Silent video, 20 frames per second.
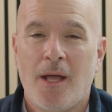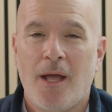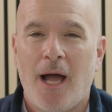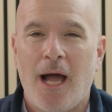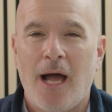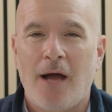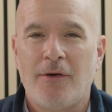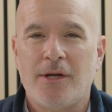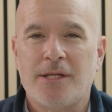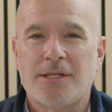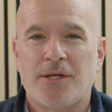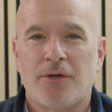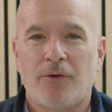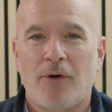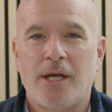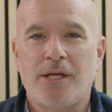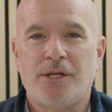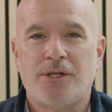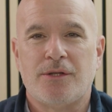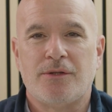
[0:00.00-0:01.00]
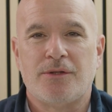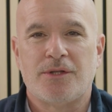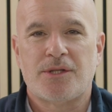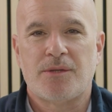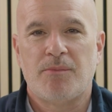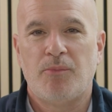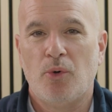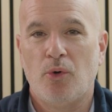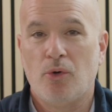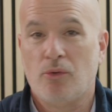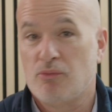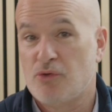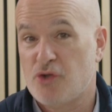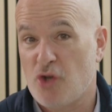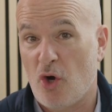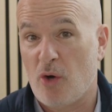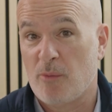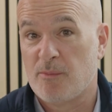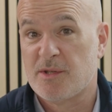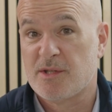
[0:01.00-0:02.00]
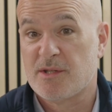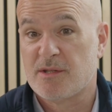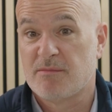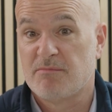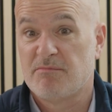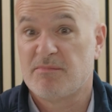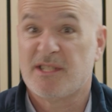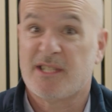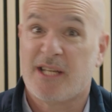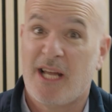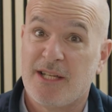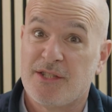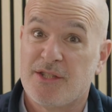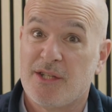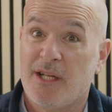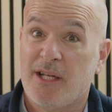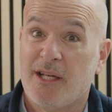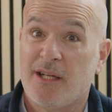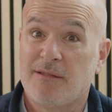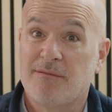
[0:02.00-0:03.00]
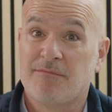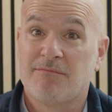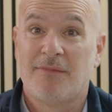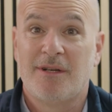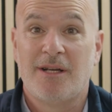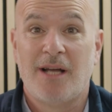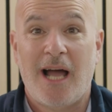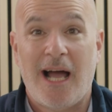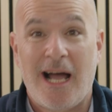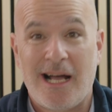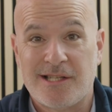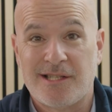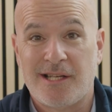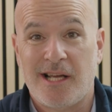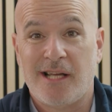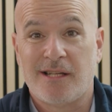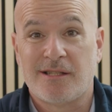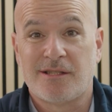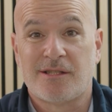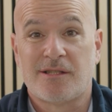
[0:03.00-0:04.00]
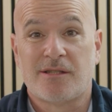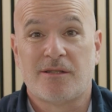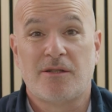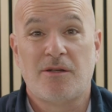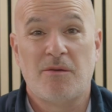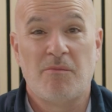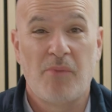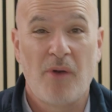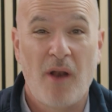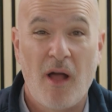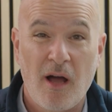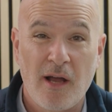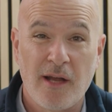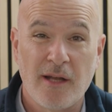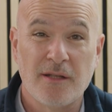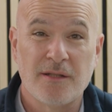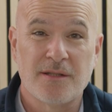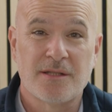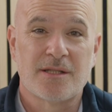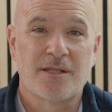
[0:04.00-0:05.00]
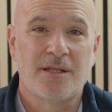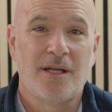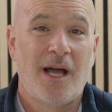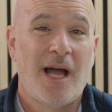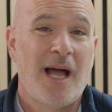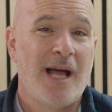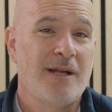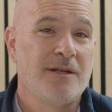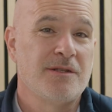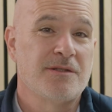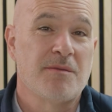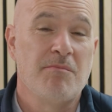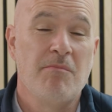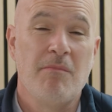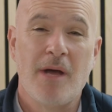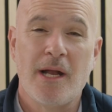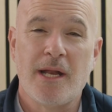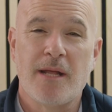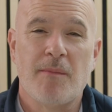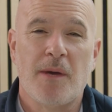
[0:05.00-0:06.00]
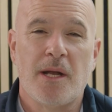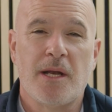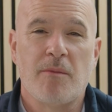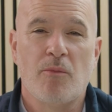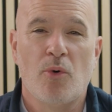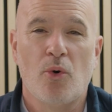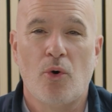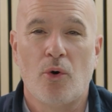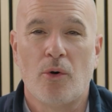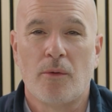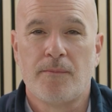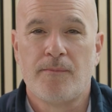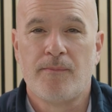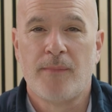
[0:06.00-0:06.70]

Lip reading: Our integrations support jobs, scheduling, assets, compliance, and many, many more.